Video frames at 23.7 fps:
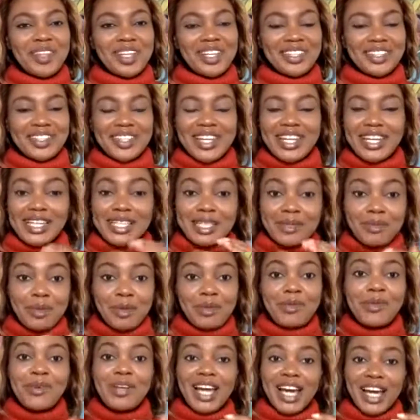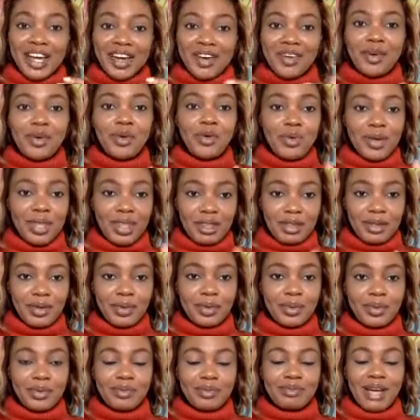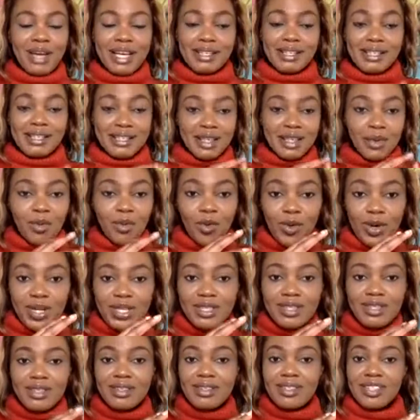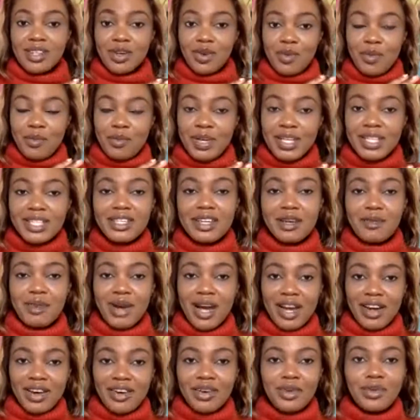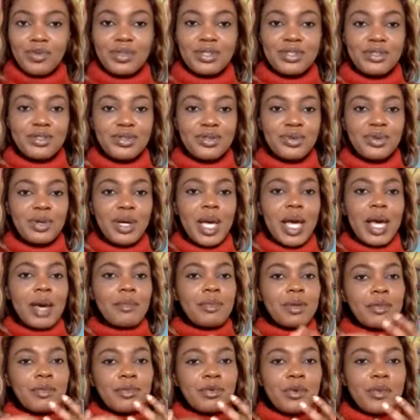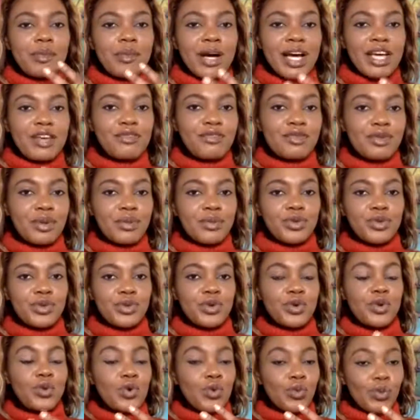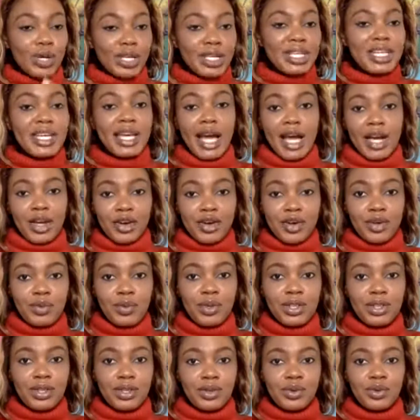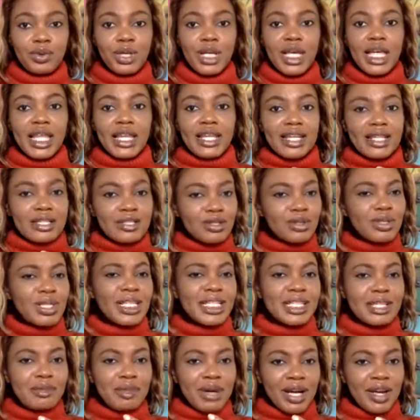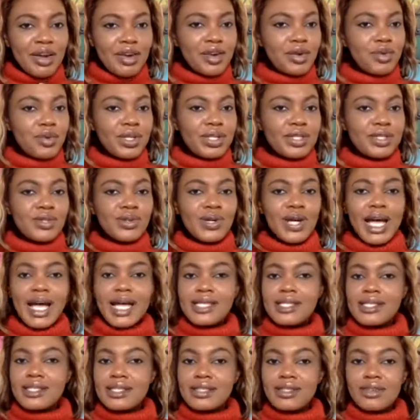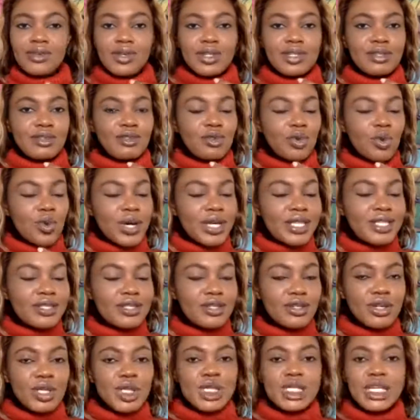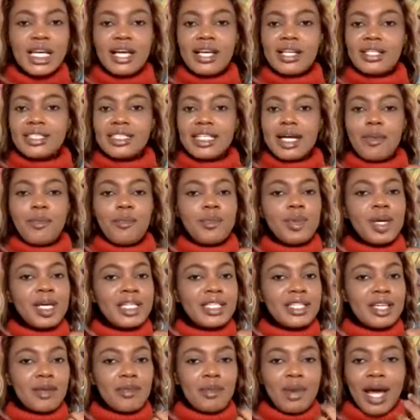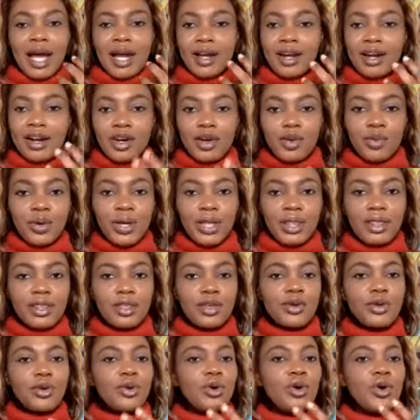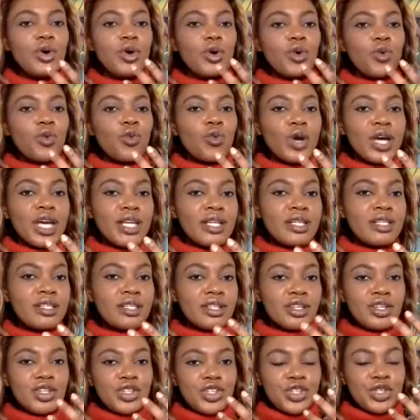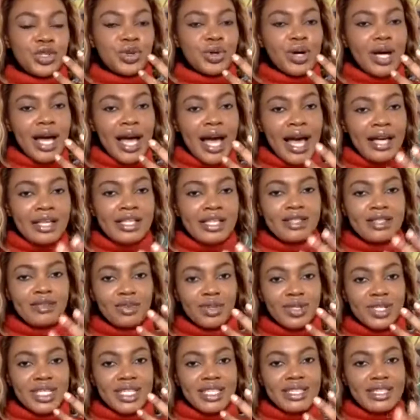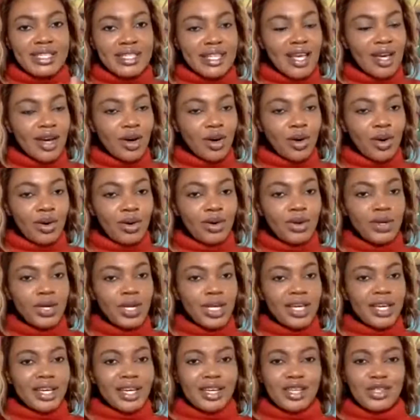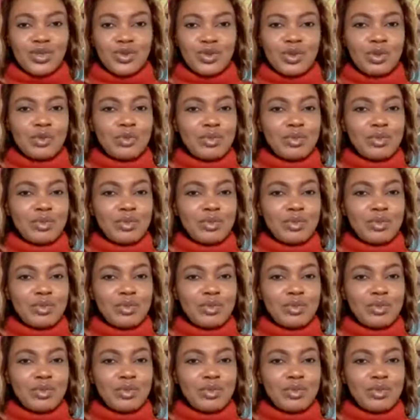Let people agree with you. Ask them questions that will make them agree with you. People buy from you when they agree with you. Let them agree with you. Ask series of questions that make them agree with you. When you ask for the sale, it will